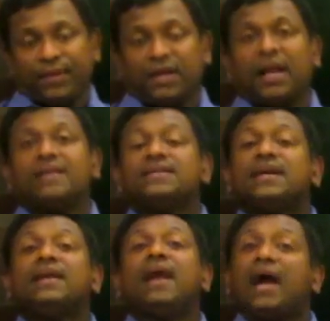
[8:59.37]

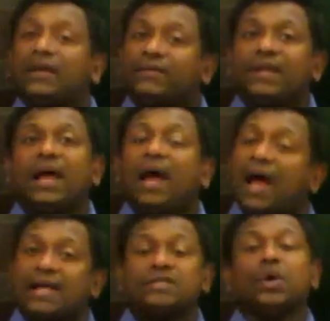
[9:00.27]
classical Ayurveda
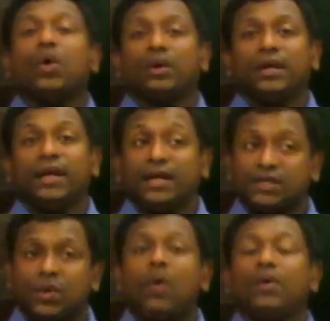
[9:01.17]
has got
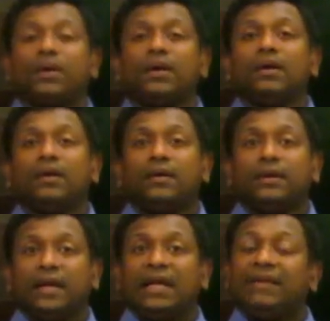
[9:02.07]
its own
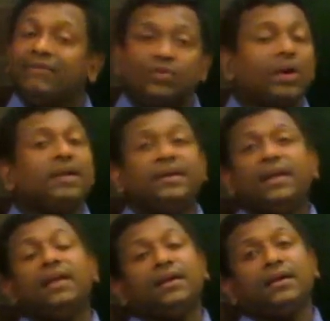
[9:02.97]

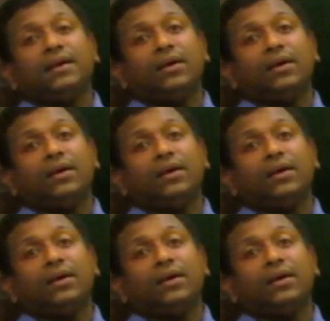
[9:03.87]
individuality